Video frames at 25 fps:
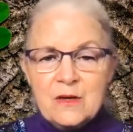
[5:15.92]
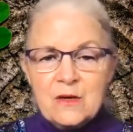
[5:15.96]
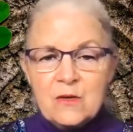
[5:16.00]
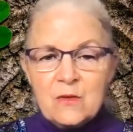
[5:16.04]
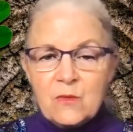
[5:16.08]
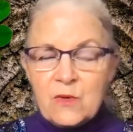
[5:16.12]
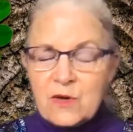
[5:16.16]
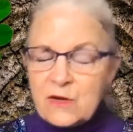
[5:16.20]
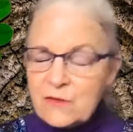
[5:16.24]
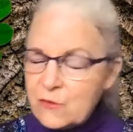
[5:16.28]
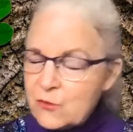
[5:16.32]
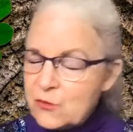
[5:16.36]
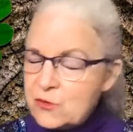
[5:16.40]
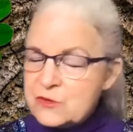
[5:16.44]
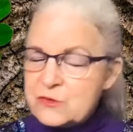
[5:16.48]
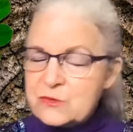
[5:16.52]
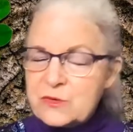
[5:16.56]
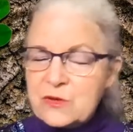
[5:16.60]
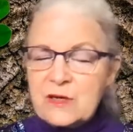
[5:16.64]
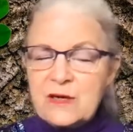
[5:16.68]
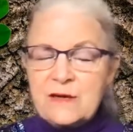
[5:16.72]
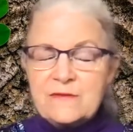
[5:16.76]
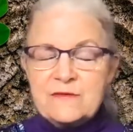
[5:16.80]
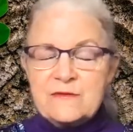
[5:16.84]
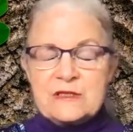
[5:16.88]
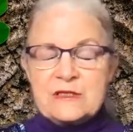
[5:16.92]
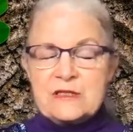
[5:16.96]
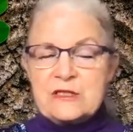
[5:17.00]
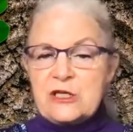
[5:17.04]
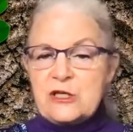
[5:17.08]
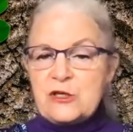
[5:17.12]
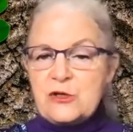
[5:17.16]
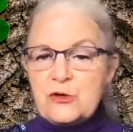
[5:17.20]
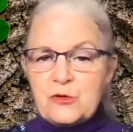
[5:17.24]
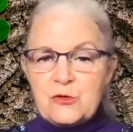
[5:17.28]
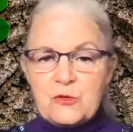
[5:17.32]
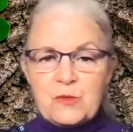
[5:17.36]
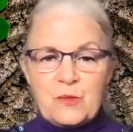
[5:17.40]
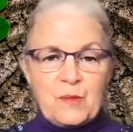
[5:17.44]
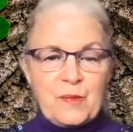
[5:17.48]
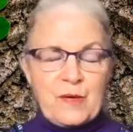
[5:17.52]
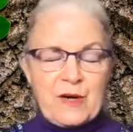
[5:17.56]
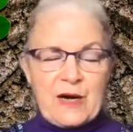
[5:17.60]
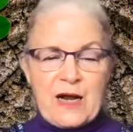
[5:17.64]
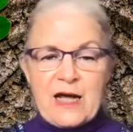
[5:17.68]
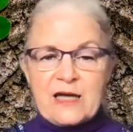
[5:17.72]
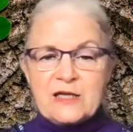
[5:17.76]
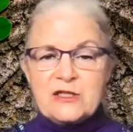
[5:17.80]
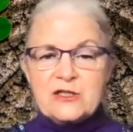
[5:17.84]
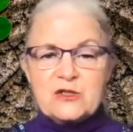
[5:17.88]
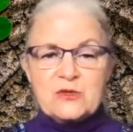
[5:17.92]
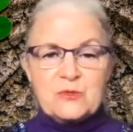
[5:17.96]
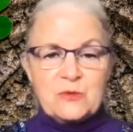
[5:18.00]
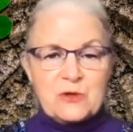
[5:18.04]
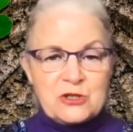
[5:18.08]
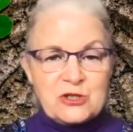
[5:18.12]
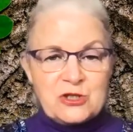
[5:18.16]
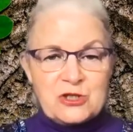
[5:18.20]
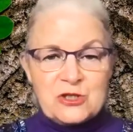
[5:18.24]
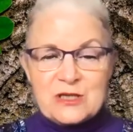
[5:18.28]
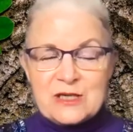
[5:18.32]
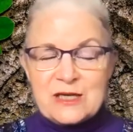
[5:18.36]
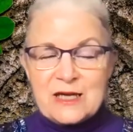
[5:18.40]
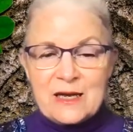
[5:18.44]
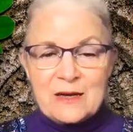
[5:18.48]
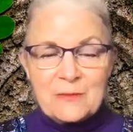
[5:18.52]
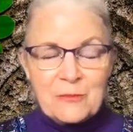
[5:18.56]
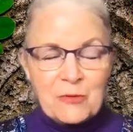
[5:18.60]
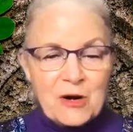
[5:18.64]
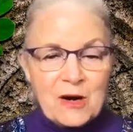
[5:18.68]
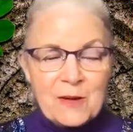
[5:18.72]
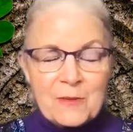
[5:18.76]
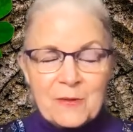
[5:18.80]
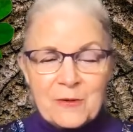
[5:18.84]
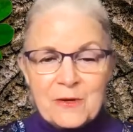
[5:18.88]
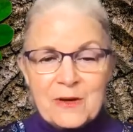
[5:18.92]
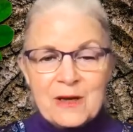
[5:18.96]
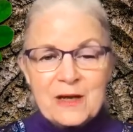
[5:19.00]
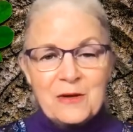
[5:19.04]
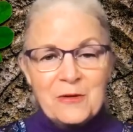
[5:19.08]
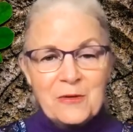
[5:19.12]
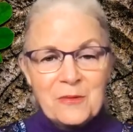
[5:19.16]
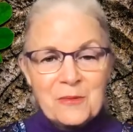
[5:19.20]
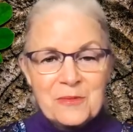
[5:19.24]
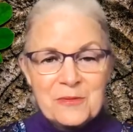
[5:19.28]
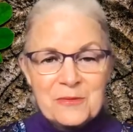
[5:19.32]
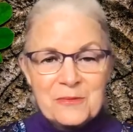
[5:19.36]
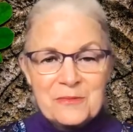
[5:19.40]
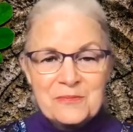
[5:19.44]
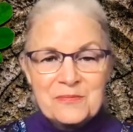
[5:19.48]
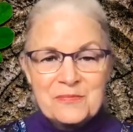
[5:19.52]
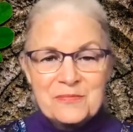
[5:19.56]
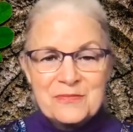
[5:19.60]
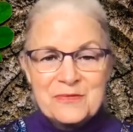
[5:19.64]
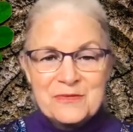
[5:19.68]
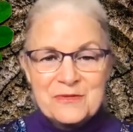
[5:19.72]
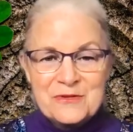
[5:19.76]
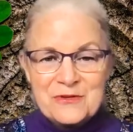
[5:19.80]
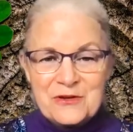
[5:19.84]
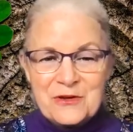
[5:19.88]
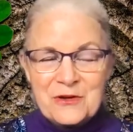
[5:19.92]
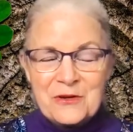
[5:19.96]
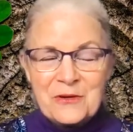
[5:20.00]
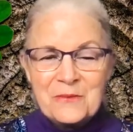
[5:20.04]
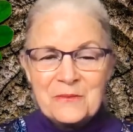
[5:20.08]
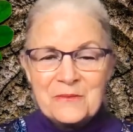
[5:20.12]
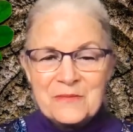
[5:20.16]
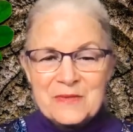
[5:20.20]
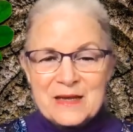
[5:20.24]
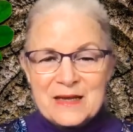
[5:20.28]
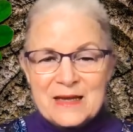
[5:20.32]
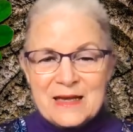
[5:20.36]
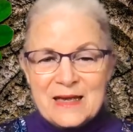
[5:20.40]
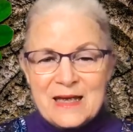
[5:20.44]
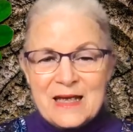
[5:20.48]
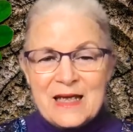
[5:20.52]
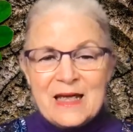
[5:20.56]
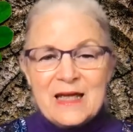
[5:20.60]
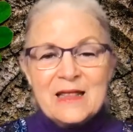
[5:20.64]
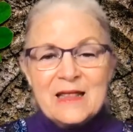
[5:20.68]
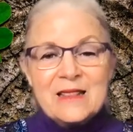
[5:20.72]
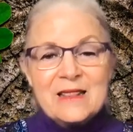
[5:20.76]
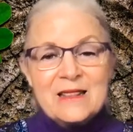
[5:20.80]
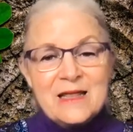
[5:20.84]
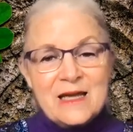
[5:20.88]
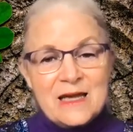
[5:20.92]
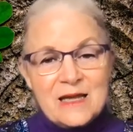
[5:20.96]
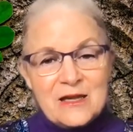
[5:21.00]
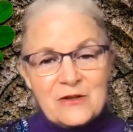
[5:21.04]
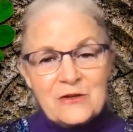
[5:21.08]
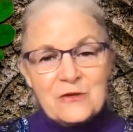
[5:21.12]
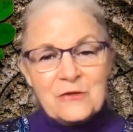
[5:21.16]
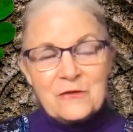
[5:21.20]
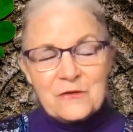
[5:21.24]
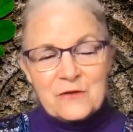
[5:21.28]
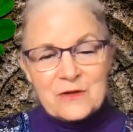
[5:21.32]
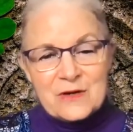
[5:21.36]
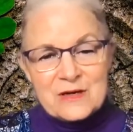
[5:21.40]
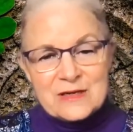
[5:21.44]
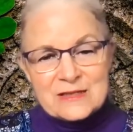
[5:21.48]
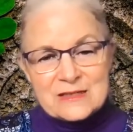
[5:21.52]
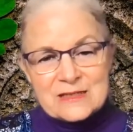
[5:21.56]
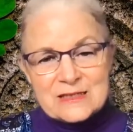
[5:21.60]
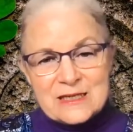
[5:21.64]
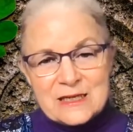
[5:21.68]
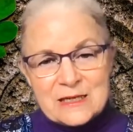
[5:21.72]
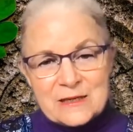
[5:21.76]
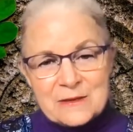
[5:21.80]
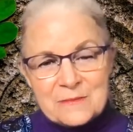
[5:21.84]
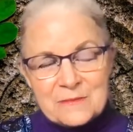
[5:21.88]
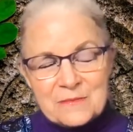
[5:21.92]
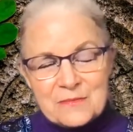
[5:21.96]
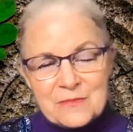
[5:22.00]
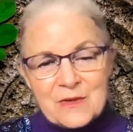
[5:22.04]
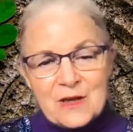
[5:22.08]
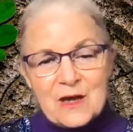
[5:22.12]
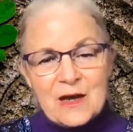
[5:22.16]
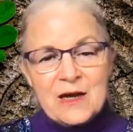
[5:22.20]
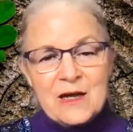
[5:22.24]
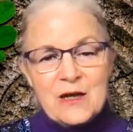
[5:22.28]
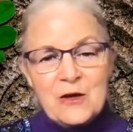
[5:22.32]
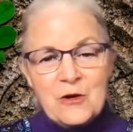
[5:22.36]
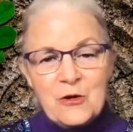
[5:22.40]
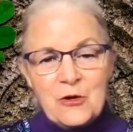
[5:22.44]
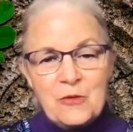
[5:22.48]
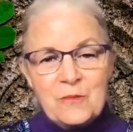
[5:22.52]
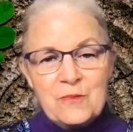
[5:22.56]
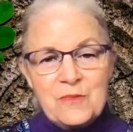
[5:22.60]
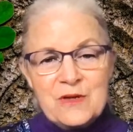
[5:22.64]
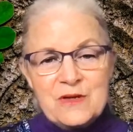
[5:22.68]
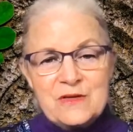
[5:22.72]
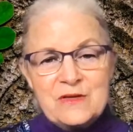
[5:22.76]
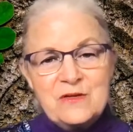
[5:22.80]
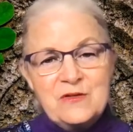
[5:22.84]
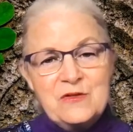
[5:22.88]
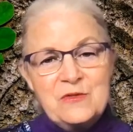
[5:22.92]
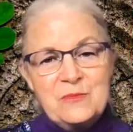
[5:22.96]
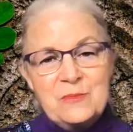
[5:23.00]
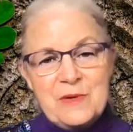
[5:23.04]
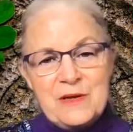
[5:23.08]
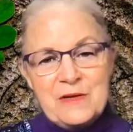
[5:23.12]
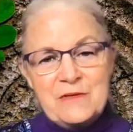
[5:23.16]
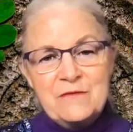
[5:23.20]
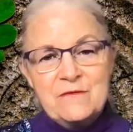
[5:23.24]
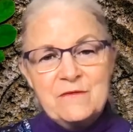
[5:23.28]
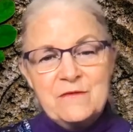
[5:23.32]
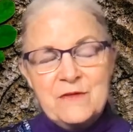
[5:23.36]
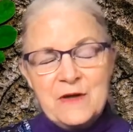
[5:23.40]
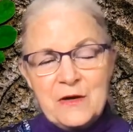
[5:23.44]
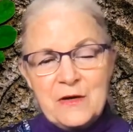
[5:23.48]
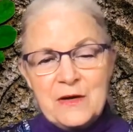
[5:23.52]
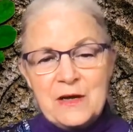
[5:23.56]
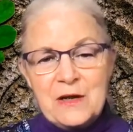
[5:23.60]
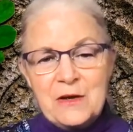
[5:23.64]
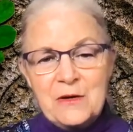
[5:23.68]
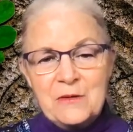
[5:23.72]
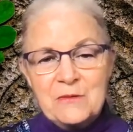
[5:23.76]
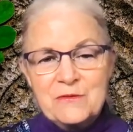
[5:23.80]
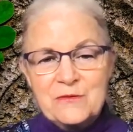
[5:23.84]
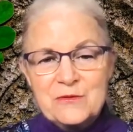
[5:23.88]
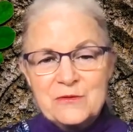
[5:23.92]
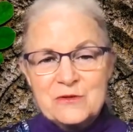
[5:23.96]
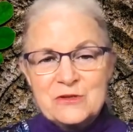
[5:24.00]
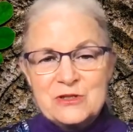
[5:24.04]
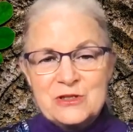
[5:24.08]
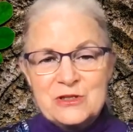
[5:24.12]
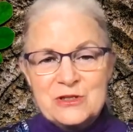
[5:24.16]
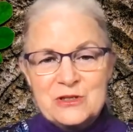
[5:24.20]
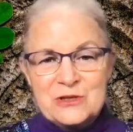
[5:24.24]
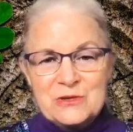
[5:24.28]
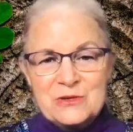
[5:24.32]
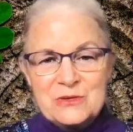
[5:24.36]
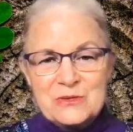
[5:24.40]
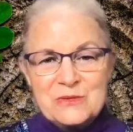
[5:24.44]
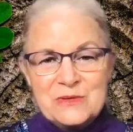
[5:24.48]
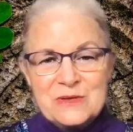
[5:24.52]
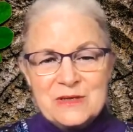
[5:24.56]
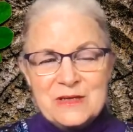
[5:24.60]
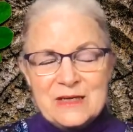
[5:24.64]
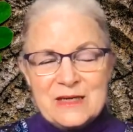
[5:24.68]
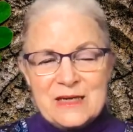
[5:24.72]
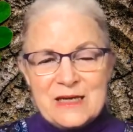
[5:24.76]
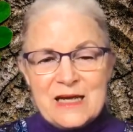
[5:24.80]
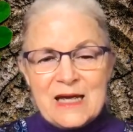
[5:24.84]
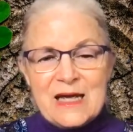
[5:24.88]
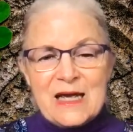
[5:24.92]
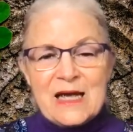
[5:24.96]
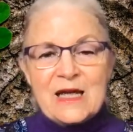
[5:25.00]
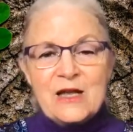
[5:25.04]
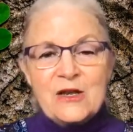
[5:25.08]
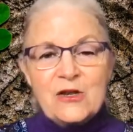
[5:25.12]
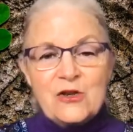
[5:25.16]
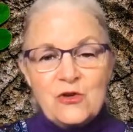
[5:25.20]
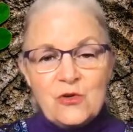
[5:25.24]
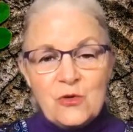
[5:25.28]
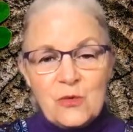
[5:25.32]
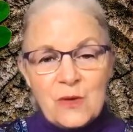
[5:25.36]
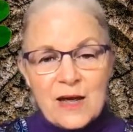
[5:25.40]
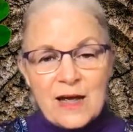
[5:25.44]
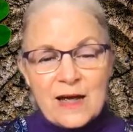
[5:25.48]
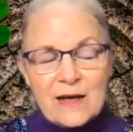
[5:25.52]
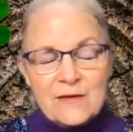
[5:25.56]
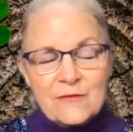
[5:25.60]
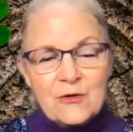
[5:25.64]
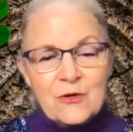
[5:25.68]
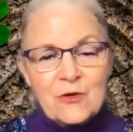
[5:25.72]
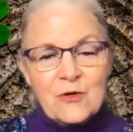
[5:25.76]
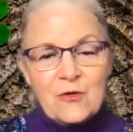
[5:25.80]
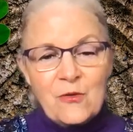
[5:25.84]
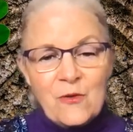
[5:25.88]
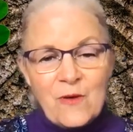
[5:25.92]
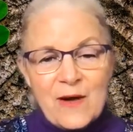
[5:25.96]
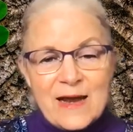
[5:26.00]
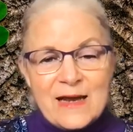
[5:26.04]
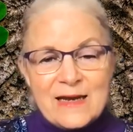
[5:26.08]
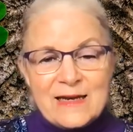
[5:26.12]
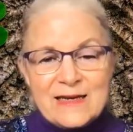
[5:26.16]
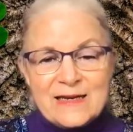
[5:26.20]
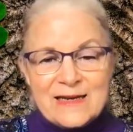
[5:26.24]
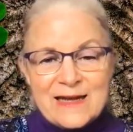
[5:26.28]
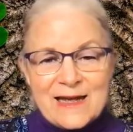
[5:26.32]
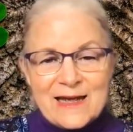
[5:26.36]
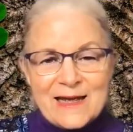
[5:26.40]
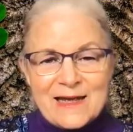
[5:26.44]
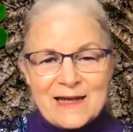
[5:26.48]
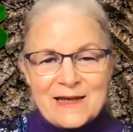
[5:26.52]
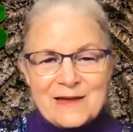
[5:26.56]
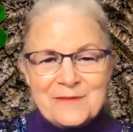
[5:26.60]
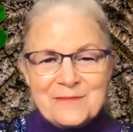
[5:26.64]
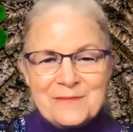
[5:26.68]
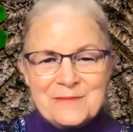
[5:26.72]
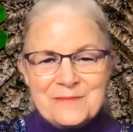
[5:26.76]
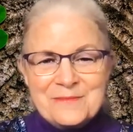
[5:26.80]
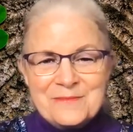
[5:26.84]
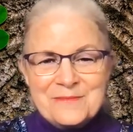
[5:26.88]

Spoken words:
We, of course, would love to see you, but I just want you to get proper help. So thank you for listening. I hope this has been very helpful to you, and you have a great day.